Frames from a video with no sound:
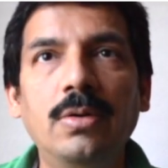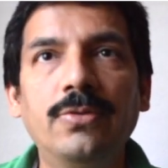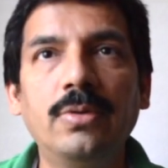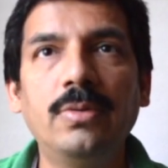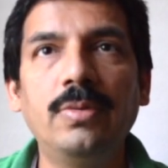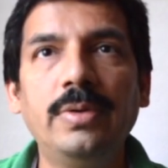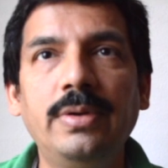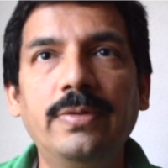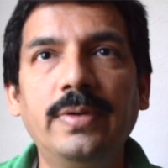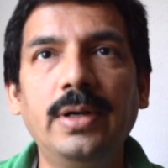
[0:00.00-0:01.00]
So we
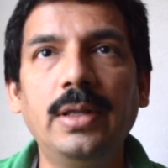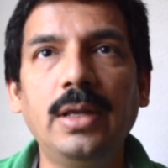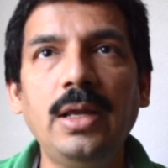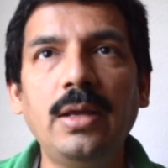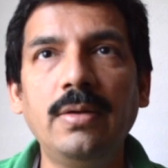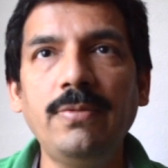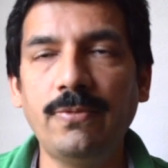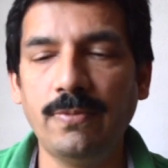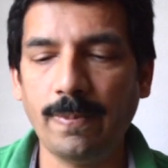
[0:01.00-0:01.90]
said if